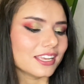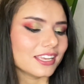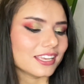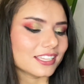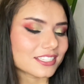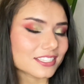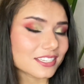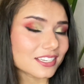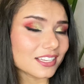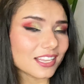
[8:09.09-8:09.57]

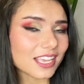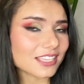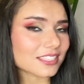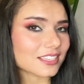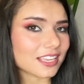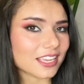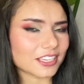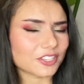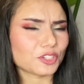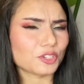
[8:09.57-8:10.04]
It still has
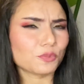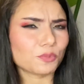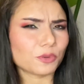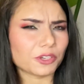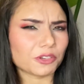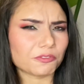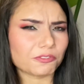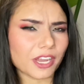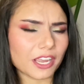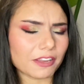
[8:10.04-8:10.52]
like
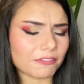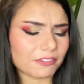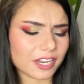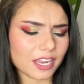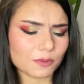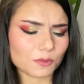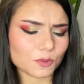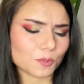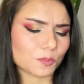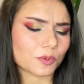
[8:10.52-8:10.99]
2.5
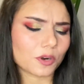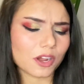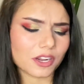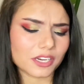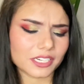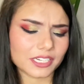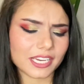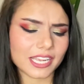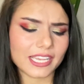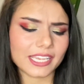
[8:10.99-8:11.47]
grams of
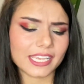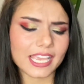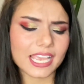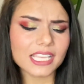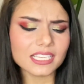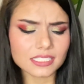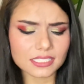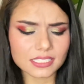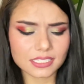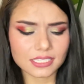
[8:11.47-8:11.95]
product, I
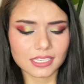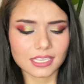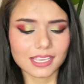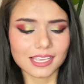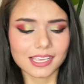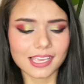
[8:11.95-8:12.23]
guess,